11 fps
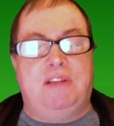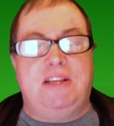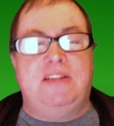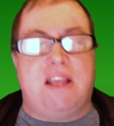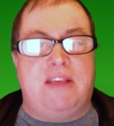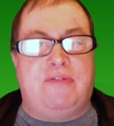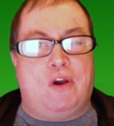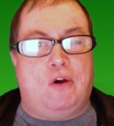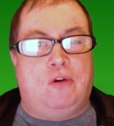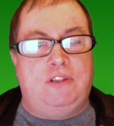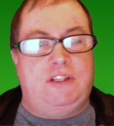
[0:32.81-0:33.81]
Please, if you're
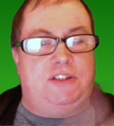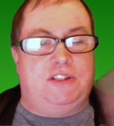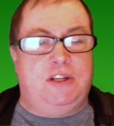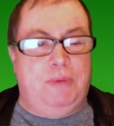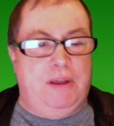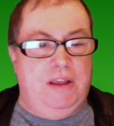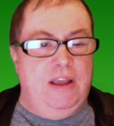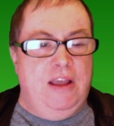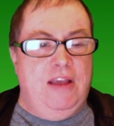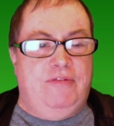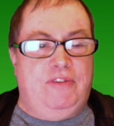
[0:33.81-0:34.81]
on YouTube,
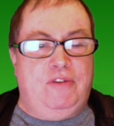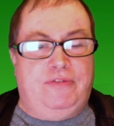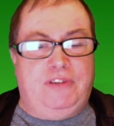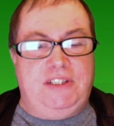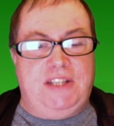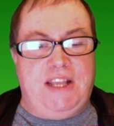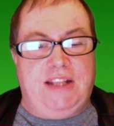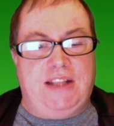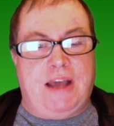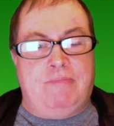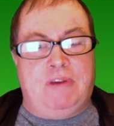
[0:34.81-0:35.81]
feel free to
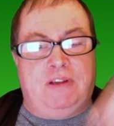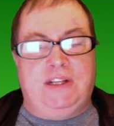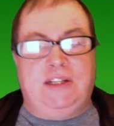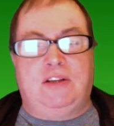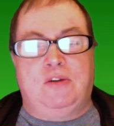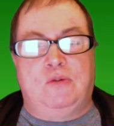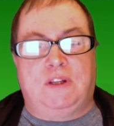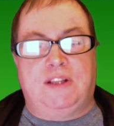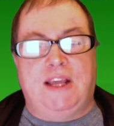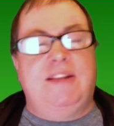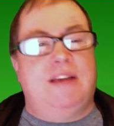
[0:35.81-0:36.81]
hit that button in the corner
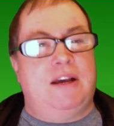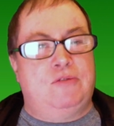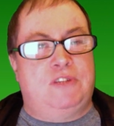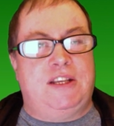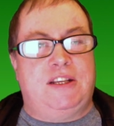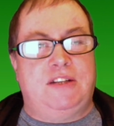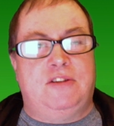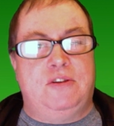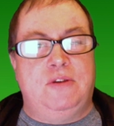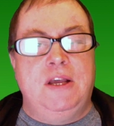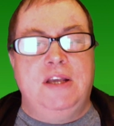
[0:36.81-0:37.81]
there. That'll take you
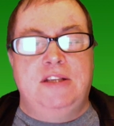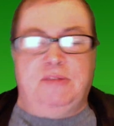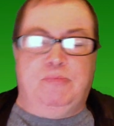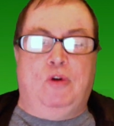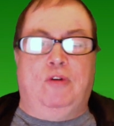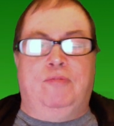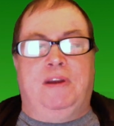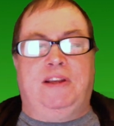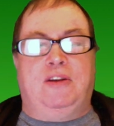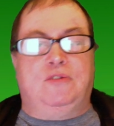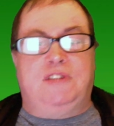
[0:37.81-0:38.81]
to some more of
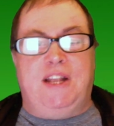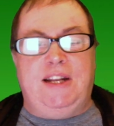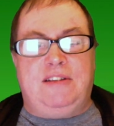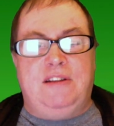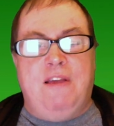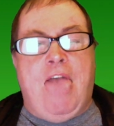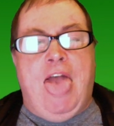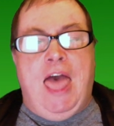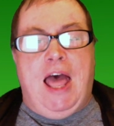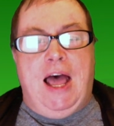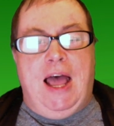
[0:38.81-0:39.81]
my content.
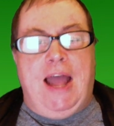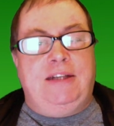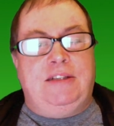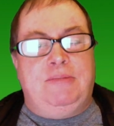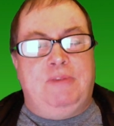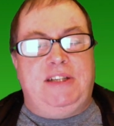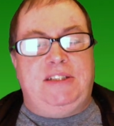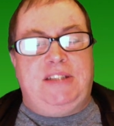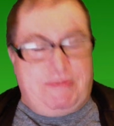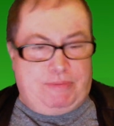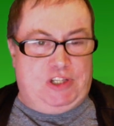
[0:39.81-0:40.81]
And to my
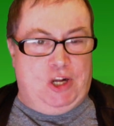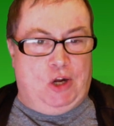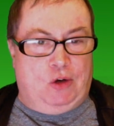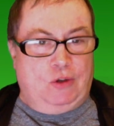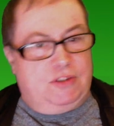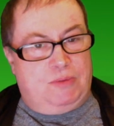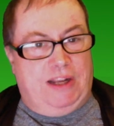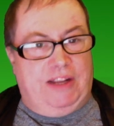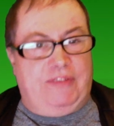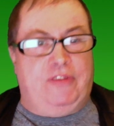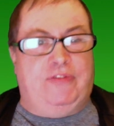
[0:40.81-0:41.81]
tip jar as
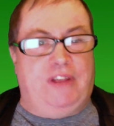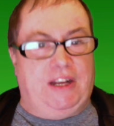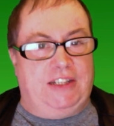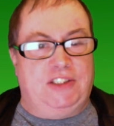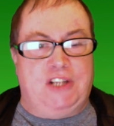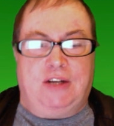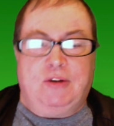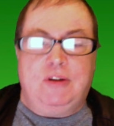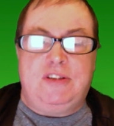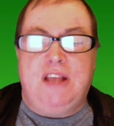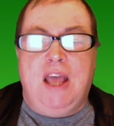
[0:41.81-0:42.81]
well, if you're feeling
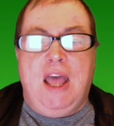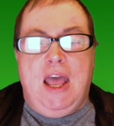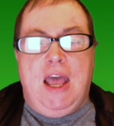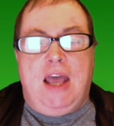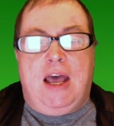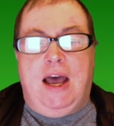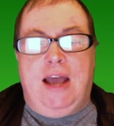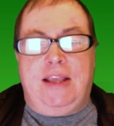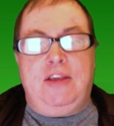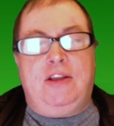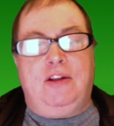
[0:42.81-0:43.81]
generous.
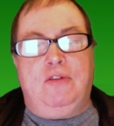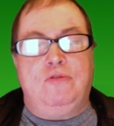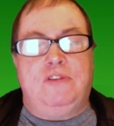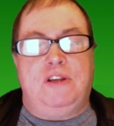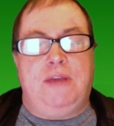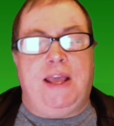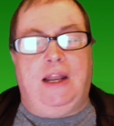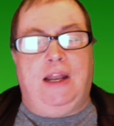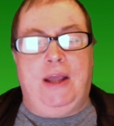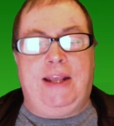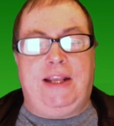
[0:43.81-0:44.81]
You can also hit
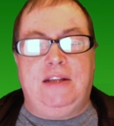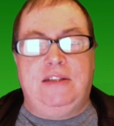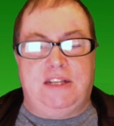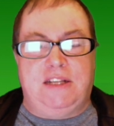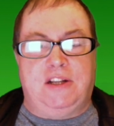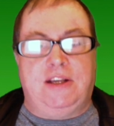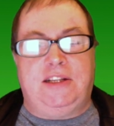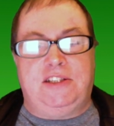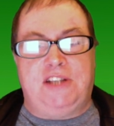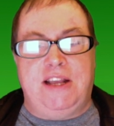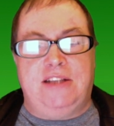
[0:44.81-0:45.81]
like,
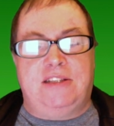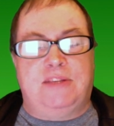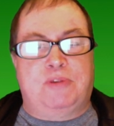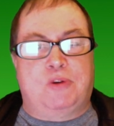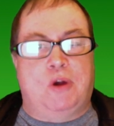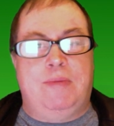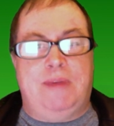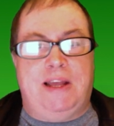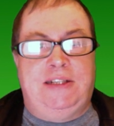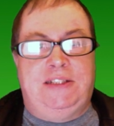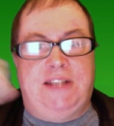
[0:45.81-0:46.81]
dislike, share, subscribe,
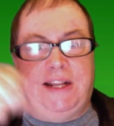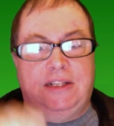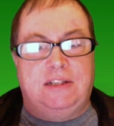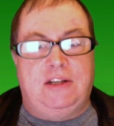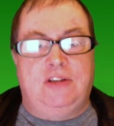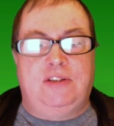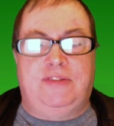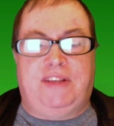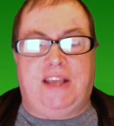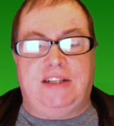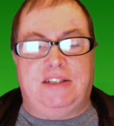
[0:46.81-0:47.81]
and ding the
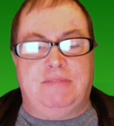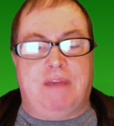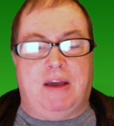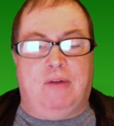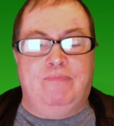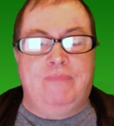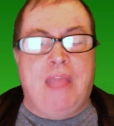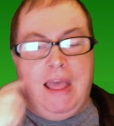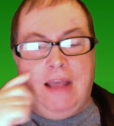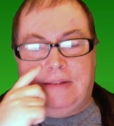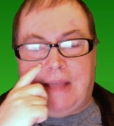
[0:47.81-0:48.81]
notification bell.
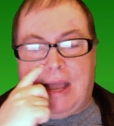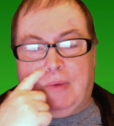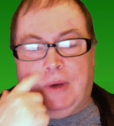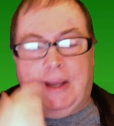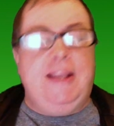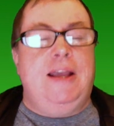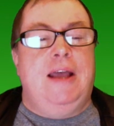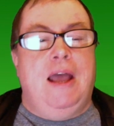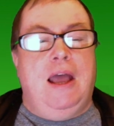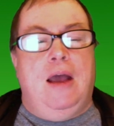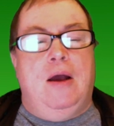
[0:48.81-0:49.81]
That way,
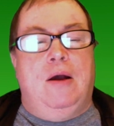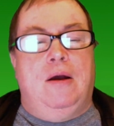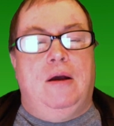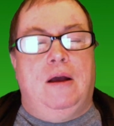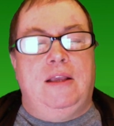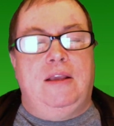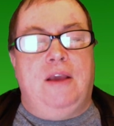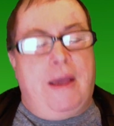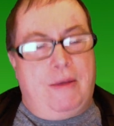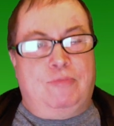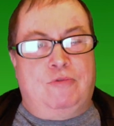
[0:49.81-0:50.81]
you
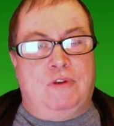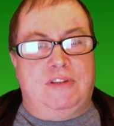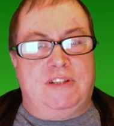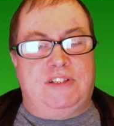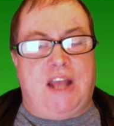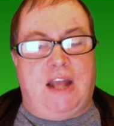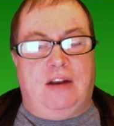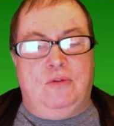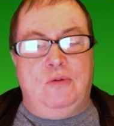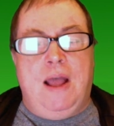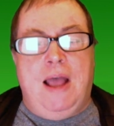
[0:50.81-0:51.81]
help grow the
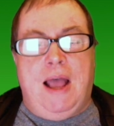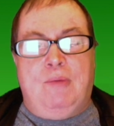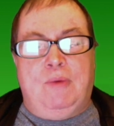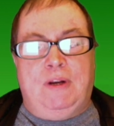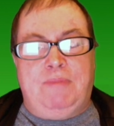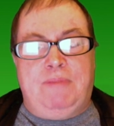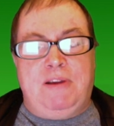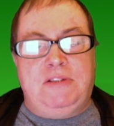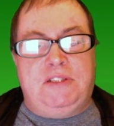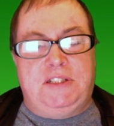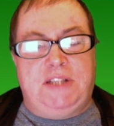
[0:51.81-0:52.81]
channel, and when I
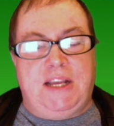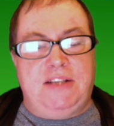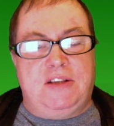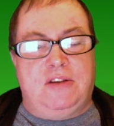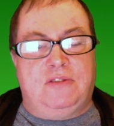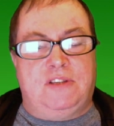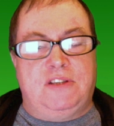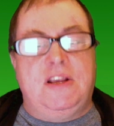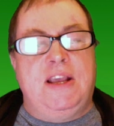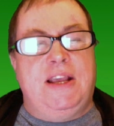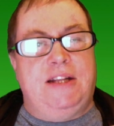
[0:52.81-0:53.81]
post today's
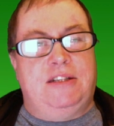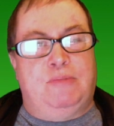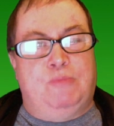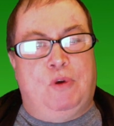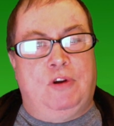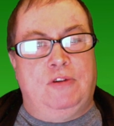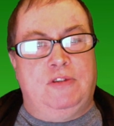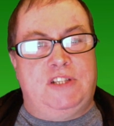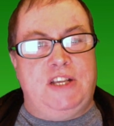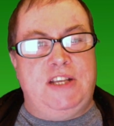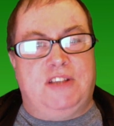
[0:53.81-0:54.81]
answers in tomorrow's
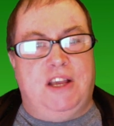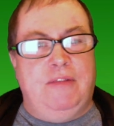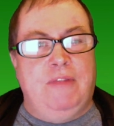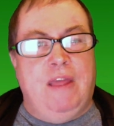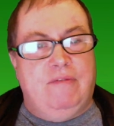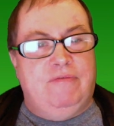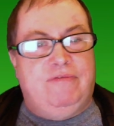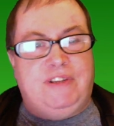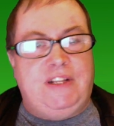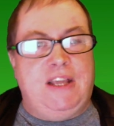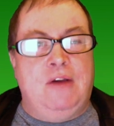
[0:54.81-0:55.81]
teaser,
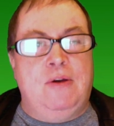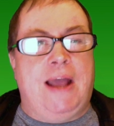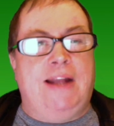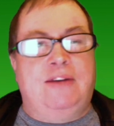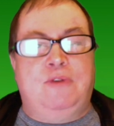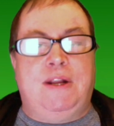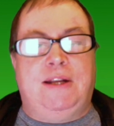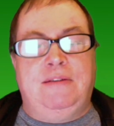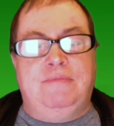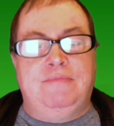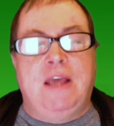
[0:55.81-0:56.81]
video and
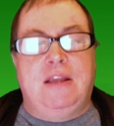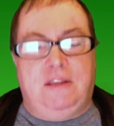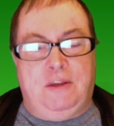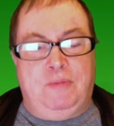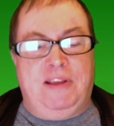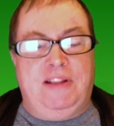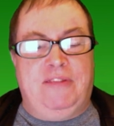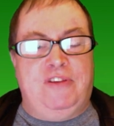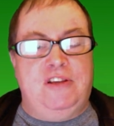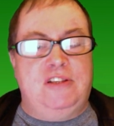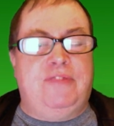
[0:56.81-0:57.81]
written, you'll be the
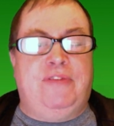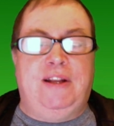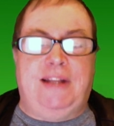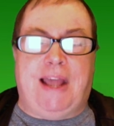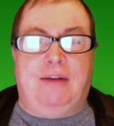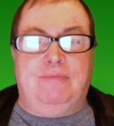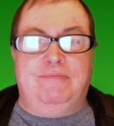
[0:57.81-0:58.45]
first to find out.